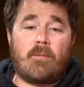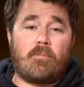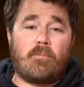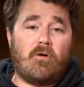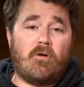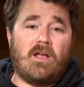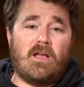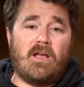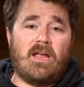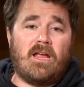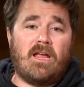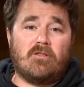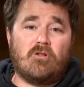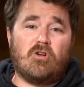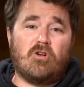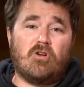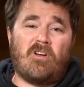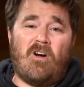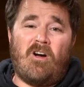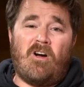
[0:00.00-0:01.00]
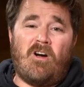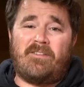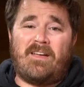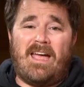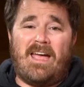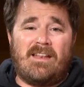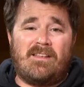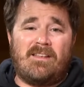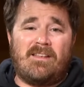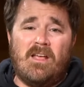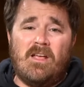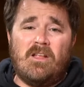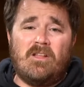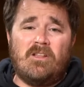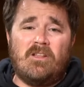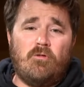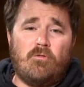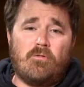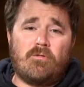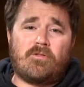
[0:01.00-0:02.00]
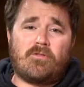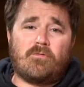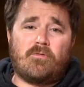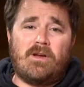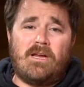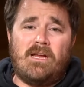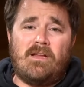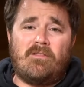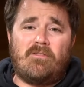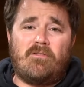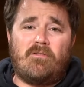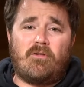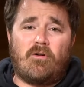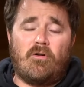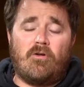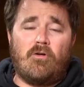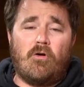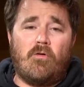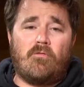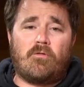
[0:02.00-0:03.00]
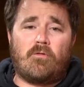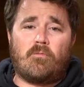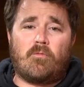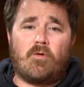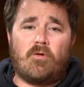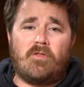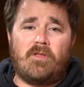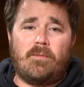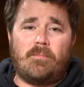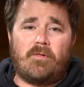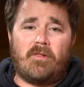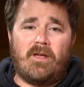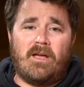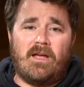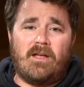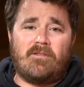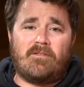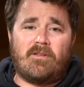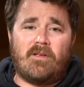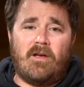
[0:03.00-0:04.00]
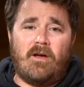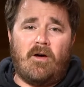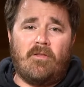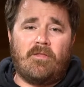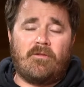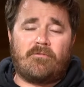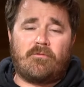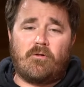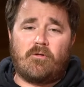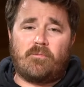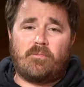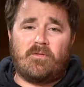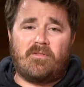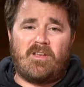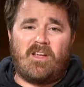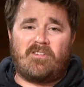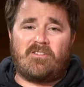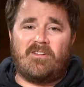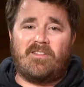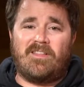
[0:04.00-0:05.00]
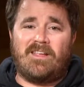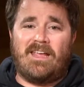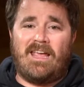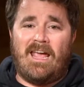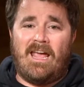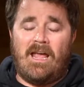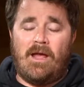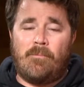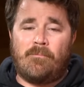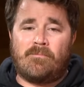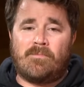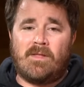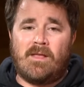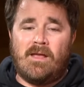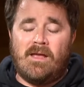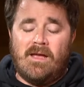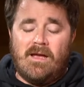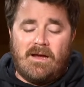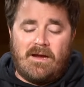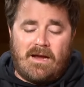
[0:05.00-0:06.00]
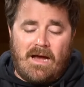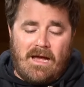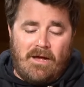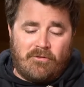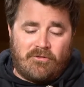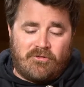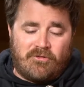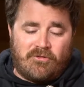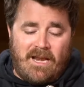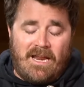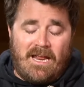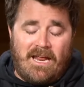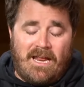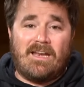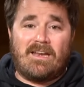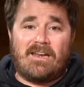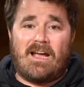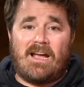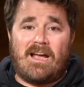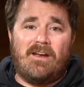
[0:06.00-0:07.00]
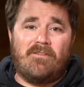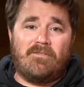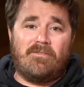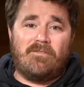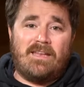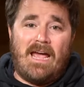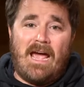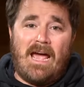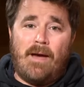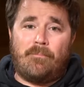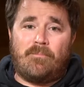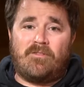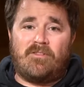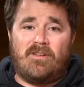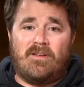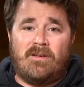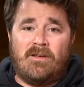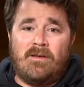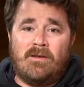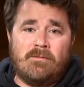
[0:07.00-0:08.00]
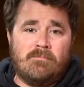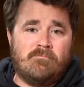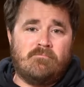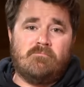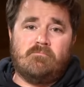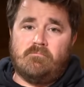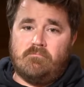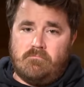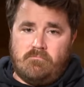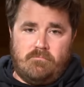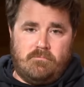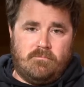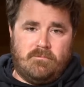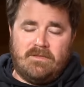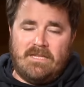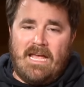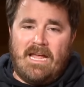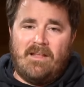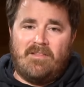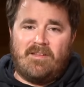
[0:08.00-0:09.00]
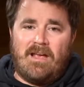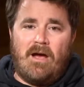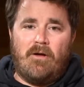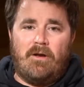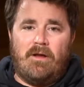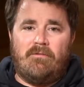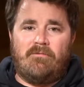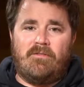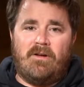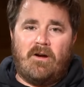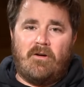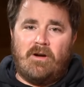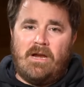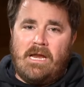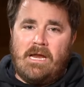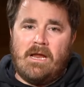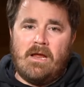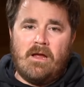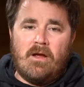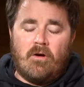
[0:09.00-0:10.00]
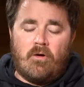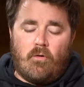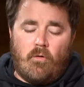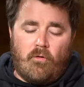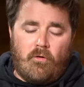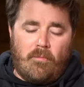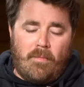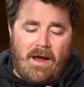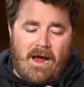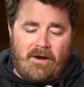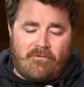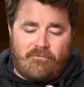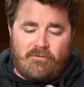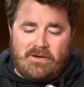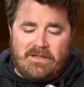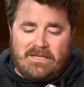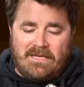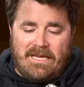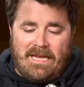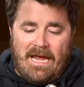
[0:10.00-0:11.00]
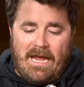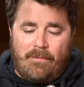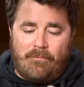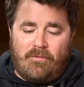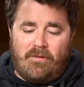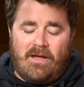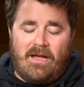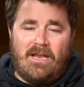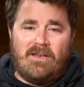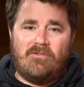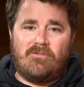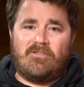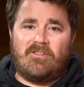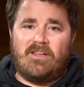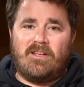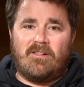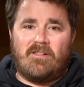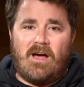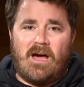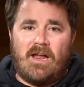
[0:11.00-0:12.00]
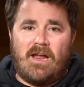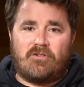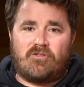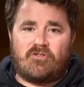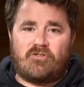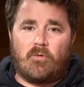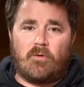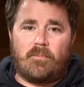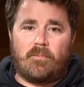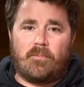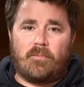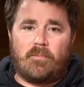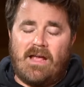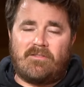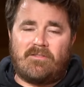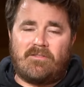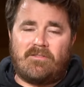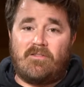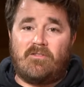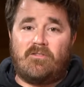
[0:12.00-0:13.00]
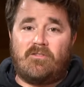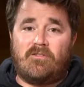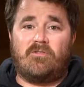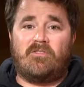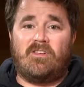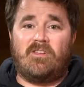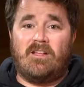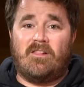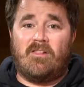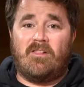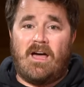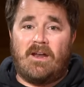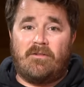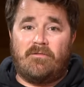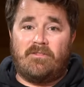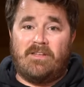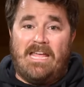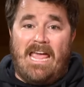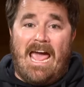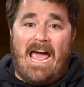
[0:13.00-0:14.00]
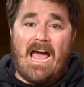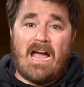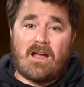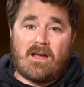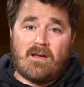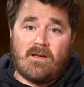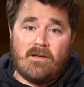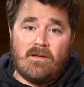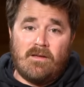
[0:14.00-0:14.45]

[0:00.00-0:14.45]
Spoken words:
Purdy, again, looked off, had two or three turnover worthy plays on the first possession of the game. Kyle Shanahan kind of adapts and lays out a very quarterback friendly game plan. You see a lot of short passes. You see a lot of yak.